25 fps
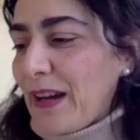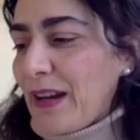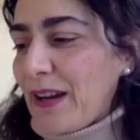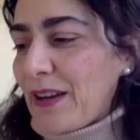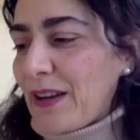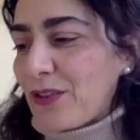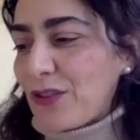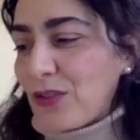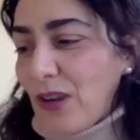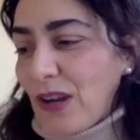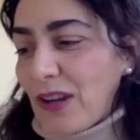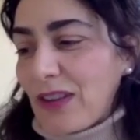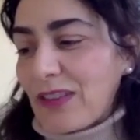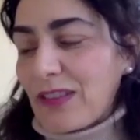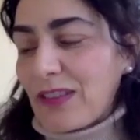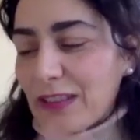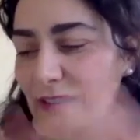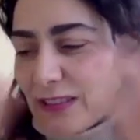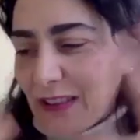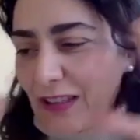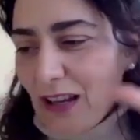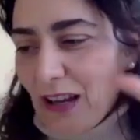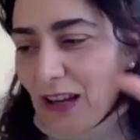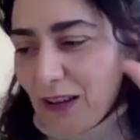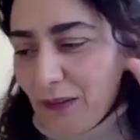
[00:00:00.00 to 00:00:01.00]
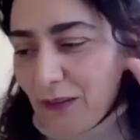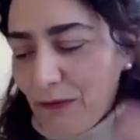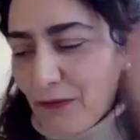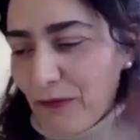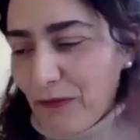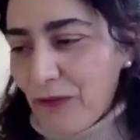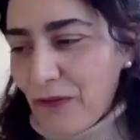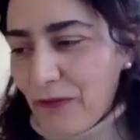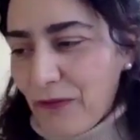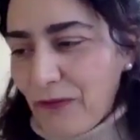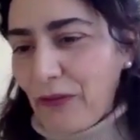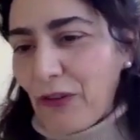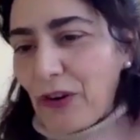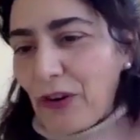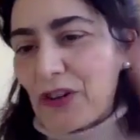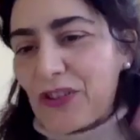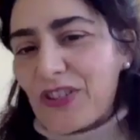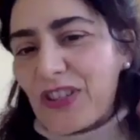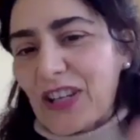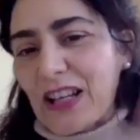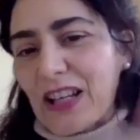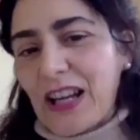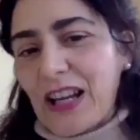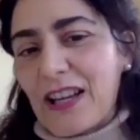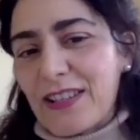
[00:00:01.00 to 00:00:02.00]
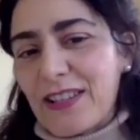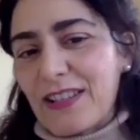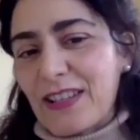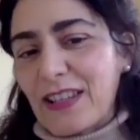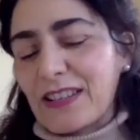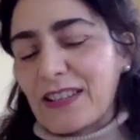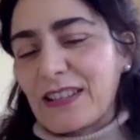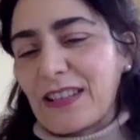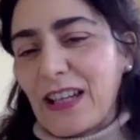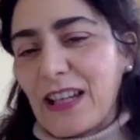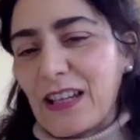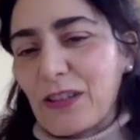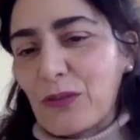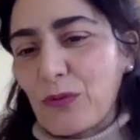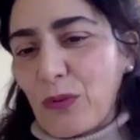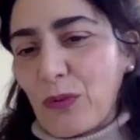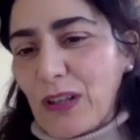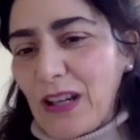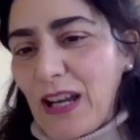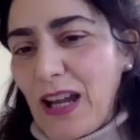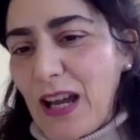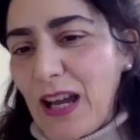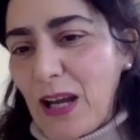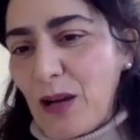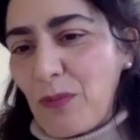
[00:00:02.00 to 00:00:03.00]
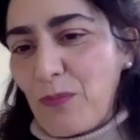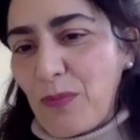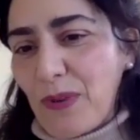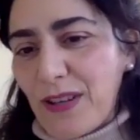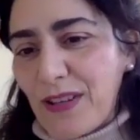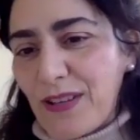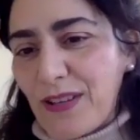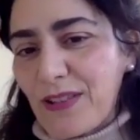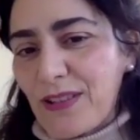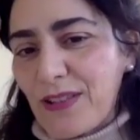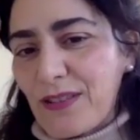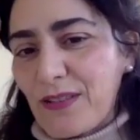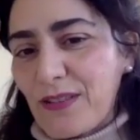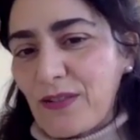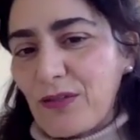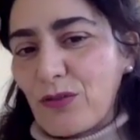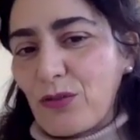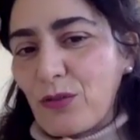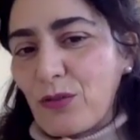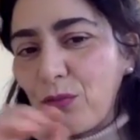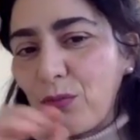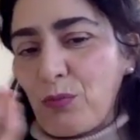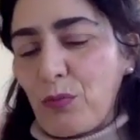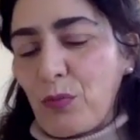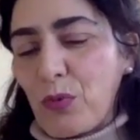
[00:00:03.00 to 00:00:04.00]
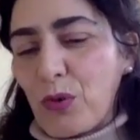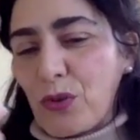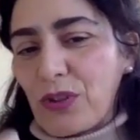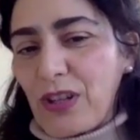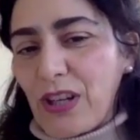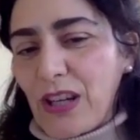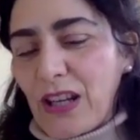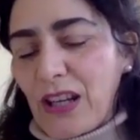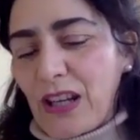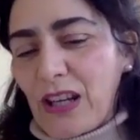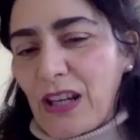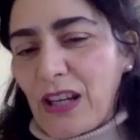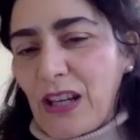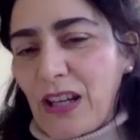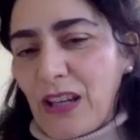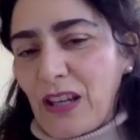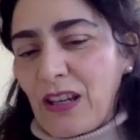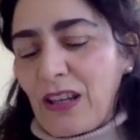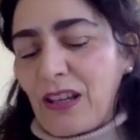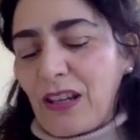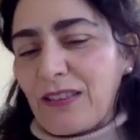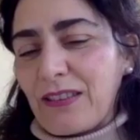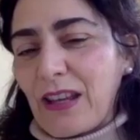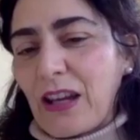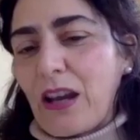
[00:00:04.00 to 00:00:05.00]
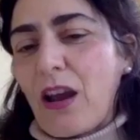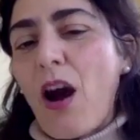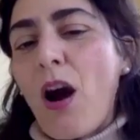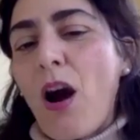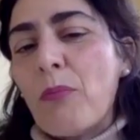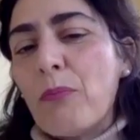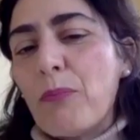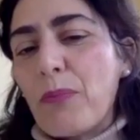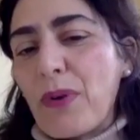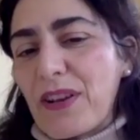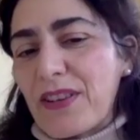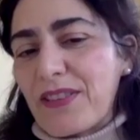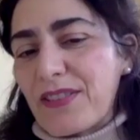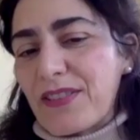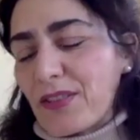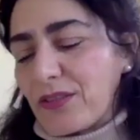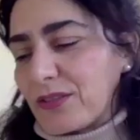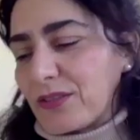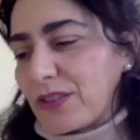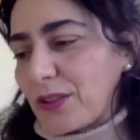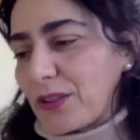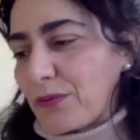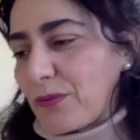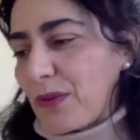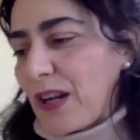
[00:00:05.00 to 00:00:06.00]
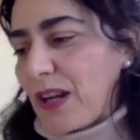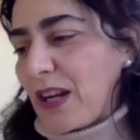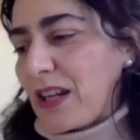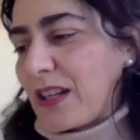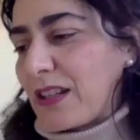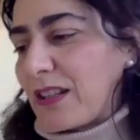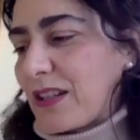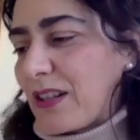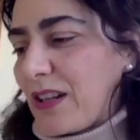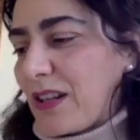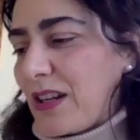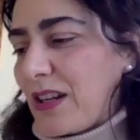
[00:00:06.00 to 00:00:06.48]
So I think a first glance at that will help us to put the compass on the right